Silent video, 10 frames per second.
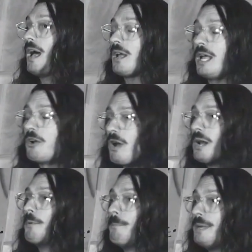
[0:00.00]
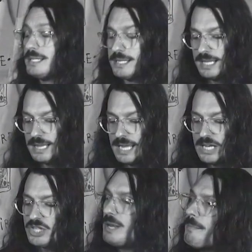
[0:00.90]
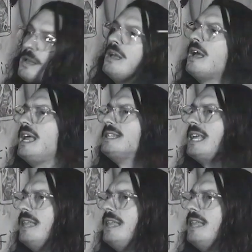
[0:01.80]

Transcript: an incredible business in leadership is